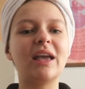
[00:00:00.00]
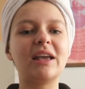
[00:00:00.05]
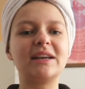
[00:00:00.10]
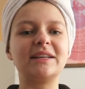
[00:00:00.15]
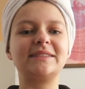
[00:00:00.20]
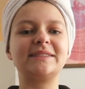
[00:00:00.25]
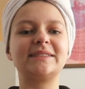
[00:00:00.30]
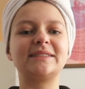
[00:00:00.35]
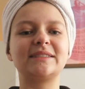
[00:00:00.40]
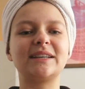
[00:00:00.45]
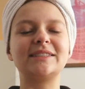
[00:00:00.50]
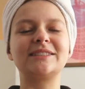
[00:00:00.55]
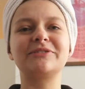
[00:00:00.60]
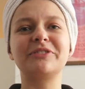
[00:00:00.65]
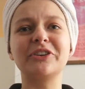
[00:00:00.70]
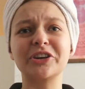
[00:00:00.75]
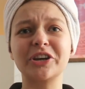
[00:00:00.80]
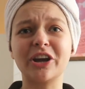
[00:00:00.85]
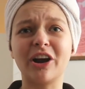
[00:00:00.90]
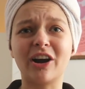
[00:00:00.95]
It's
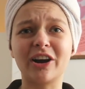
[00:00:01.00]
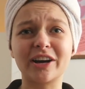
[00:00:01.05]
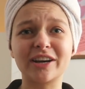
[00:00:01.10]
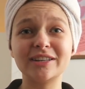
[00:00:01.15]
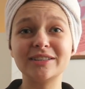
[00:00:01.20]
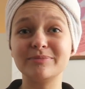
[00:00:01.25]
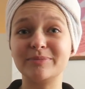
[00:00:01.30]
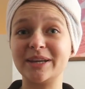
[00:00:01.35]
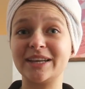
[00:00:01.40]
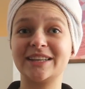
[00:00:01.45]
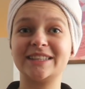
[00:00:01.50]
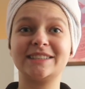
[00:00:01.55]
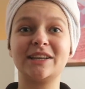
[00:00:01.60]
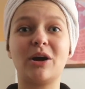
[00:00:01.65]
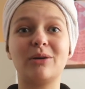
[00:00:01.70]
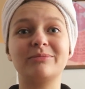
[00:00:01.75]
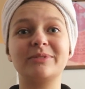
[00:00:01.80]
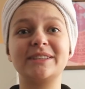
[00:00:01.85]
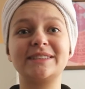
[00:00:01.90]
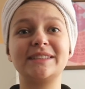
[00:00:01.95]
very hard because
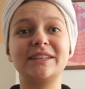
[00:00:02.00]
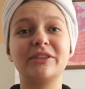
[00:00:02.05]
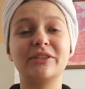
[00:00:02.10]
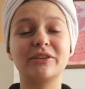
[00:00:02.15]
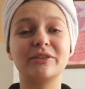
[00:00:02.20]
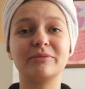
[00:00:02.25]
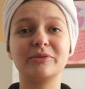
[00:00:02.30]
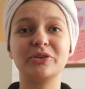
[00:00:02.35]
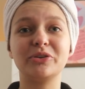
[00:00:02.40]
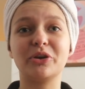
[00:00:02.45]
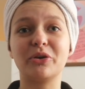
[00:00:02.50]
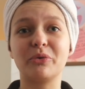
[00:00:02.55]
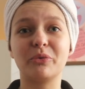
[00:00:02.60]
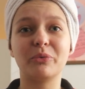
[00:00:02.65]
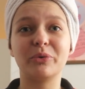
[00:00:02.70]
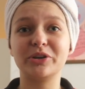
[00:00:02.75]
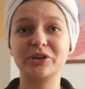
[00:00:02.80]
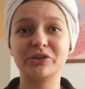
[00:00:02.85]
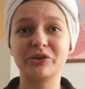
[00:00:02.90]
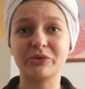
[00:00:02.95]
obviously, you know,
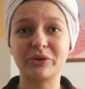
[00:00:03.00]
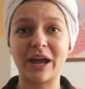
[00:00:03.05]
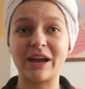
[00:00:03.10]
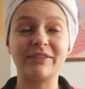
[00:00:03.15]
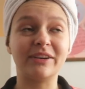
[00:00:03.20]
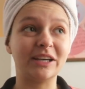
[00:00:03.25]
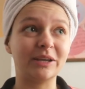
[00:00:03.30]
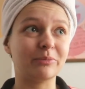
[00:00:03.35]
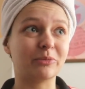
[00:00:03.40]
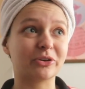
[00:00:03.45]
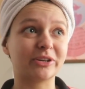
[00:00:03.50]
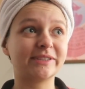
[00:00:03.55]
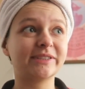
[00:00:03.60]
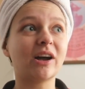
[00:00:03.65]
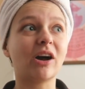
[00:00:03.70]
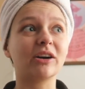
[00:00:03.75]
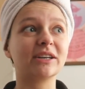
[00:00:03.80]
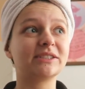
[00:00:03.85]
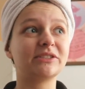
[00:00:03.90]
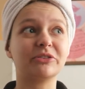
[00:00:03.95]
when you don't have any more
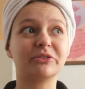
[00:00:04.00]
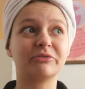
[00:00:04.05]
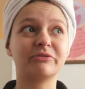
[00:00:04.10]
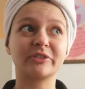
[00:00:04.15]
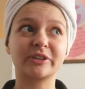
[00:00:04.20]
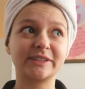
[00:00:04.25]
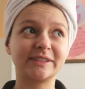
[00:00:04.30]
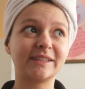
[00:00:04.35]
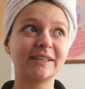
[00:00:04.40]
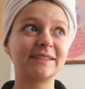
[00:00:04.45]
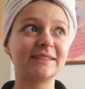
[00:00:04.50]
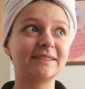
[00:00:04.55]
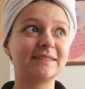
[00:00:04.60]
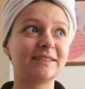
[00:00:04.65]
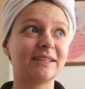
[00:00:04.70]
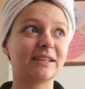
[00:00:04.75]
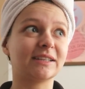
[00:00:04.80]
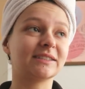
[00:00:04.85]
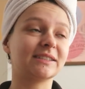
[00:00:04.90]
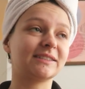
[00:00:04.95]
socks, your first
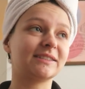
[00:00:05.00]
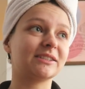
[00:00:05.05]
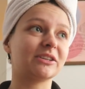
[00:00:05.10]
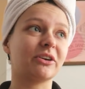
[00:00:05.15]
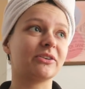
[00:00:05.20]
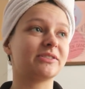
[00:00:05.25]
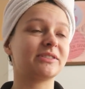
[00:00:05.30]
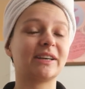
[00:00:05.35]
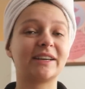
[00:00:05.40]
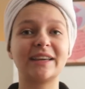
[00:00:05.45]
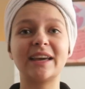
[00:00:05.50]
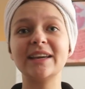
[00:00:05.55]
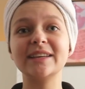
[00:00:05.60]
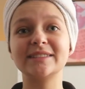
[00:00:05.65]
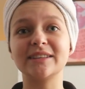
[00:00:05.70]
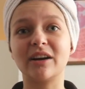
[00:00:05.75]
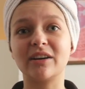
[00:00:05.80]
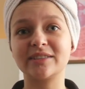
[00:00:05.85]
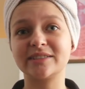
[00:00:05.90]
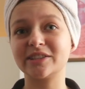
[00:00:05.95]
instinct is to go to like
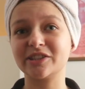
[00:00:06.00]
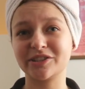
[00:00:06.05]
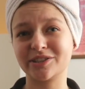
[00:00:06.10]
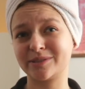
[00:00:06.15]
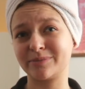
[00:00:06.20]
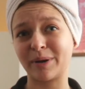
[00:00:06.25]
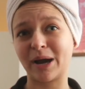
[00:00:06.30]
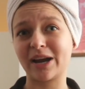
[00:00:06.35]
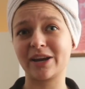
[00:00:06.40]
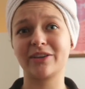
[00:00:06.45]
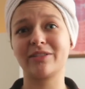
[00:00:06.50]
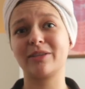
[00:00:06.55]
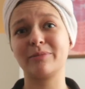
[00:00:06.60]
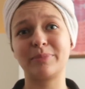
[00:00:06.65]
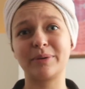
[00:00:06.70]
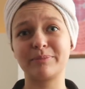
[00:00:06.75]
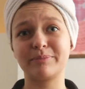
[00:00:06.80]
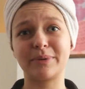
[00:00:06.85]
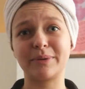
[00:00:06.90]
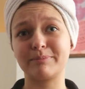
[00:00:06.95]
ASOS and just buy the
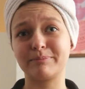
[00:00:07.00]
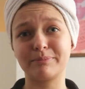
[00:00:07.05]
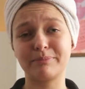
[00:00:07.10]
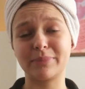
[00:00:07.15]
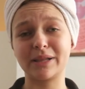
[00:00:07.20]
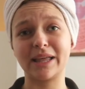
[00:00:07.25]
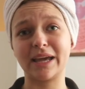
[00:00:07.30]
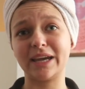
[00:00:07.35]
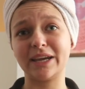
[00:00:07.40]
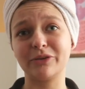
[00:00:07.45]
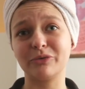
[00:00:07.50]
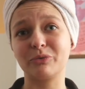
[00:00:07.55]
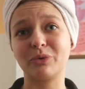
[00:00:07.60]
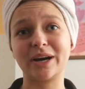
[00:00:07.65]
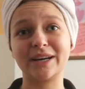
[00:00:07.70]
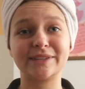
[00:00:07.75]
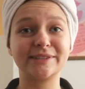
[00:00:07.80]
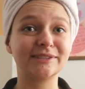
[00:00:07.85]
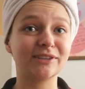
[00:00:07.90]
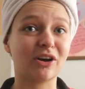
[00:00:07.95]
big plain
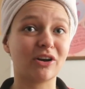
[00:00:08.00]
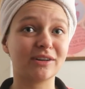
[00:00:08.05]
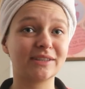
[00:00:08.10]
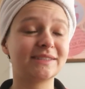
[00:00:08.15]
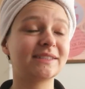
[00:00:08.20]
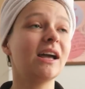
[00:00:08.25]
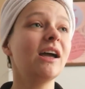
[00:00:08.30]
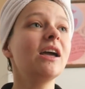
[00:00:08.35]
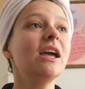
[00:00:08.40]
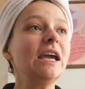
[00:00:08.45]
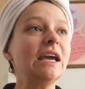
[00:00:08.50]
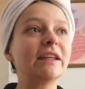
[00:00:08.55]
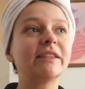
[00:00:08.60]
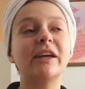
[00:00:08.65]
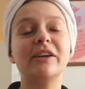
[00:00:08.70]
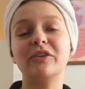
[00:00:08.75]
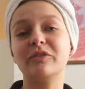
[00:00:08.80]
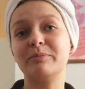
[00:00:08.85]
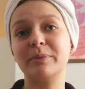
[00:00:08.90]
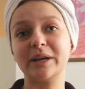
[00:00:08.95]
white socks
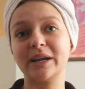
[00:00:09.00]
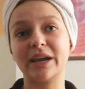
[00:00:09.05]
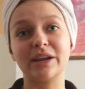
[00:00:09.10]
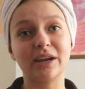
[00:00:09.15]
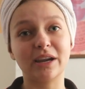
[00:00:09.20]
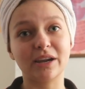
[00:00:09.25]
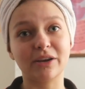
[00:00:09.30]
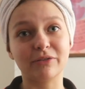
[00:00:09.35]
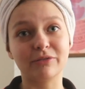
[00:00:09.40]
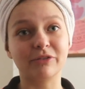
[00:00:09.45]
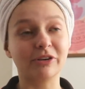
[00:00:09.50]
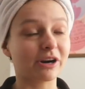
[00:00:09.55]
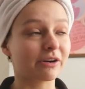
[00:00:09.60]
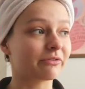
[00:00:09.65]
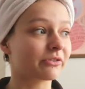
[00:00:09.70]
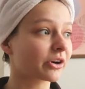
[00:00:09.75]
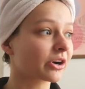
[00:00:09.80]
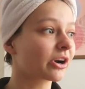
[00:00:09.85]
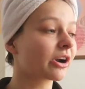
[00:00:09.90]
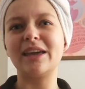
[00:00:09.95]
that you've been getting
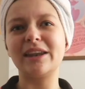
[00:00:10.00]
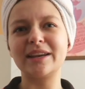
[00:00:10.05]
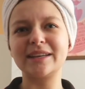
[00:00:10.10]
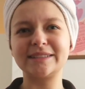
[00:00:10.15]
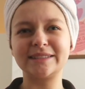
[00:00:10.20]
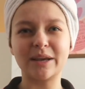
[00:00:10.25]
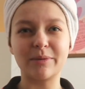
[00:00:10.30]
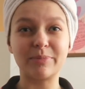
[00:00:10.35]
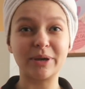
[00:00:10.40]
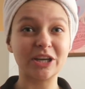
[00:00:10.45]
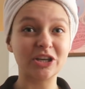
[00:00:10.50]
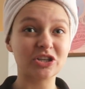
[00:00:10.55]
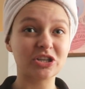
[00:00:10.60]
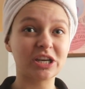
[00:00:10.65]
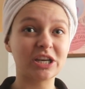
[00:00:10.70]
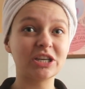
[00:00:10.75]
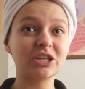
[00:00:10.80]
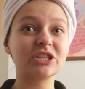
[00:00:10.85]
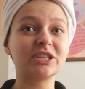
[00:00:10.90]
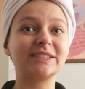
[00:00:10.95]
forever. It is a big
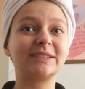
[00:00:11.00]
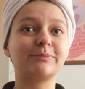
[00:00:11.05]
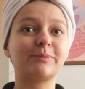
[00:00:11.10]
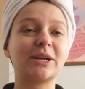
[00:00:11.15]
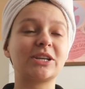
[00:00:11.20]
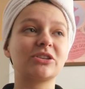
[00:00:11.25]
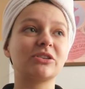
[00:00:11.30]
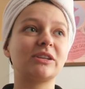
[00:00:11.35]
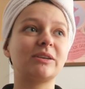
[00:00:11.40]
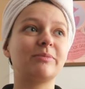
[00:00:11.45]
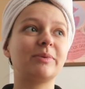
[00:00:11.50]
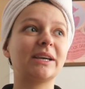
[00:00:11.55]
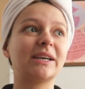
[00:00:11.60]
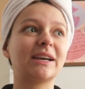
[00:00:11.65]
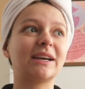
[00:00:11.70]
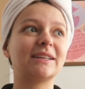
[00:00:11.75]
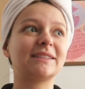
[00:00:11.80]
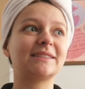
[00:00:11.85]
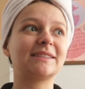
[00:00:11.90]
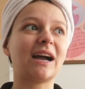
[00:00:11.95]
change, especially
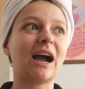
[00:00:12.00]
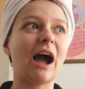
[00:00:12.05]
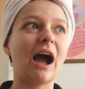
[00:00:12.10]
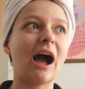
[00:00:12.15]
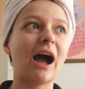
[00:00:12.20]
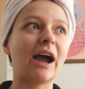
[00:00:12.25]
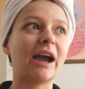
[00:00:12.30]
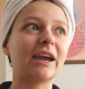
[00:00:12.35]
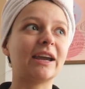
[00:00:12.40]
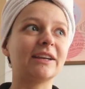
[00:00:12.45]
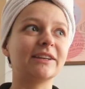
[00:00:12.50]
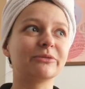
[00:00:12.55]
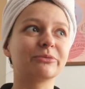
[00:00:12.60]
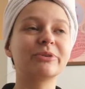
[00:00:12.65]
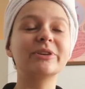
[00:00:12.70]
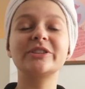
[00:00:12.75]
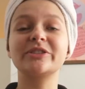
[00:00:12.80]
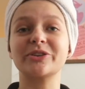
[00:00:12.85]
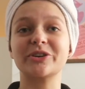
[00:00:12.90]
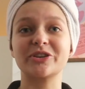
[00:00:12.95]
because I
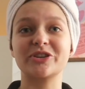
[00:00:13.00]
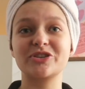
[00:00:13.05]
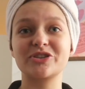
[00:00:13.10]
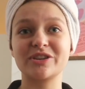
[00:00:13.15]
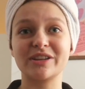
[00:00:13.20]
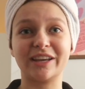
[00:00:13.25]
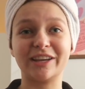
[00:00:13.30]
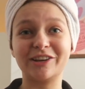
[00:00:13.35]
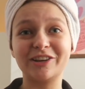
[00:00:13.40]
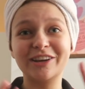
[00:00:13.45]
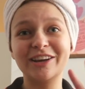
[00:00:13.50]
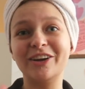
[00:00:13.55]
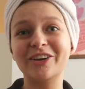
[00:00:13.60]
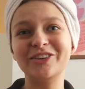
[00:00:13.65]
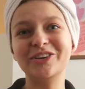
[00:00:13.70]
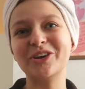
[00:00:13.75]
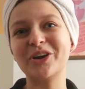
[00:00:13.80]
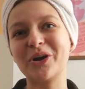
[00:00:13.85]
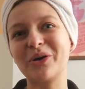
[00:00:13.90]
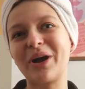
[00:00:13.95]
research like,
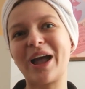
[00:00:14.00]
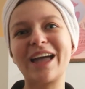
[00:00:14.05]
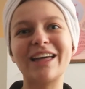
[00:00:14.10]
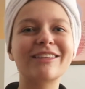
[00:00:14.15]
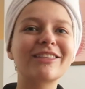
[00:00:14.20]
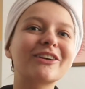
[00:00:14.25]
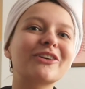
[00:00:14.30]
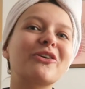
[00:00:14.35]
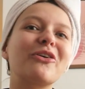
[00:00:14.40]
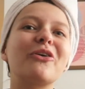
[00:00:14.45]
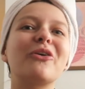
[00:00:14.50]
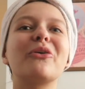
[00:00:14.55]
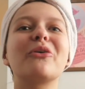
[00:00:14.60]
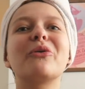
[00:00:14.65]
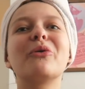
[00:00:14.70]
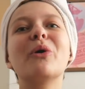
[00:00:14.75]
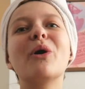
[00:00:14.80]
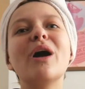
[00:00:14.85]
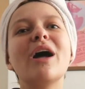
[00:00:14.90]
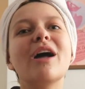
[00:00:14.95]
you know,
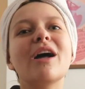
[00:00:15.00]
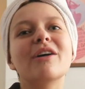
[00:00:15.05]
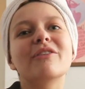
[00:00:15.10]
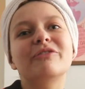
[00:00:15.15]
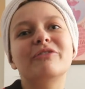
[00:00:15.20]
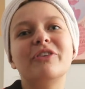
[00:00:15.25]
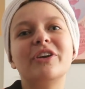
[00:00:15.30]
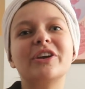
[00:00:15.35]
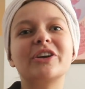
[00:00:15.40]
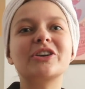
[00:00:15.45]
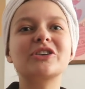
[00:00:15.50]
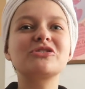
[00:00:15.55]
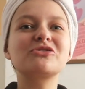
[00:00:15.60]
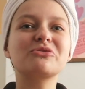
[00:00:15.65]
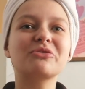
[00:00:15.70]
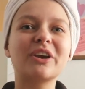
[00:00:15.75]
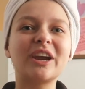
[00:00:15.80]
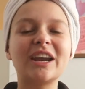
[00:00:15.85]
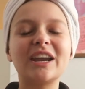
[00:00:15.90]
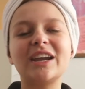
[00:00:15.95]
ethical, fair
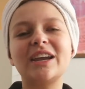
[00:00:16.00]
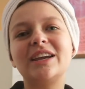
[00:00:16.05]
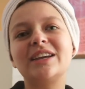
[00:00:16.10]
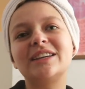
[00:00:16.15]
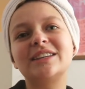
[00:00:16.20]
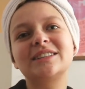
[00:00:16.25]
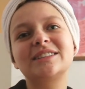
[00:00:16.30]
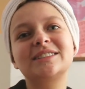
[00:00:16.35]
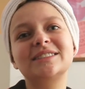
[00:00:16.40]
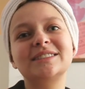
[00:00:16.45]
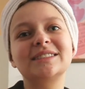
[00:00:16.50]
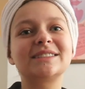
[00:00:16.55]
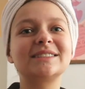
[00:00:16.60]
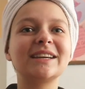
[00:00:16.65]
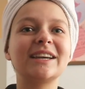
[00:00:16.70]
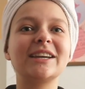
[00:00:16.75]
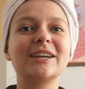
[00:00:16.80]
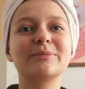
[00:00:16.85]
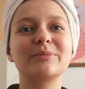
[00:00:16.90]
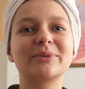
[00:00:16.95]
trade,
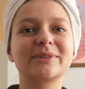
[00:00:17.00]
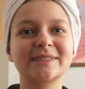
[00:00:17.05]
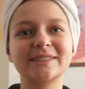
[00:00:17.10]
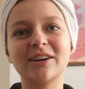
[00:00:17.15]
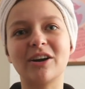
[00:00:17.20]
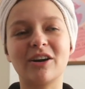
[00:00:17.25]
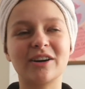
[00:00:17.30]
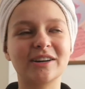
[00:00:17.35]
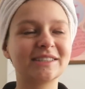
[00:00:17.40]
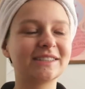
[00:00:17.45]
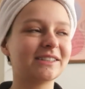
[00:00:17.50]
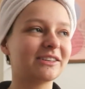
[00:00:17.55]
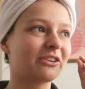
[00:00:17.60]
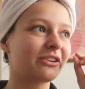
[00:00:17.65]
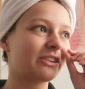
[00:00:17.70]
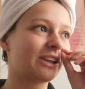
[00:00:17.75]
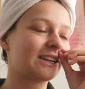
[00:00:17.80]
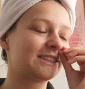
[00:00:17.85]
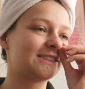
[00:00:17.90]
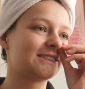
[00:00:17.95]
sustainable socks and
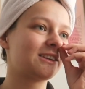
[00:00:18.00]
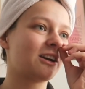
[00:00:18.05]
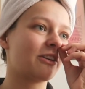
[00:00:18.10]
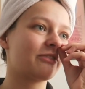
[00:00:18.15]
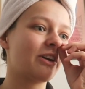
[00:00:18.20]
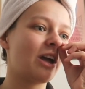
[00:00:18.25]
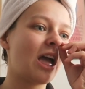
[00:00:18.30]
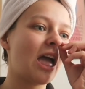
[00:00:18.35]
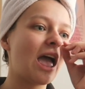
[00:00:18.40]
all that stuff.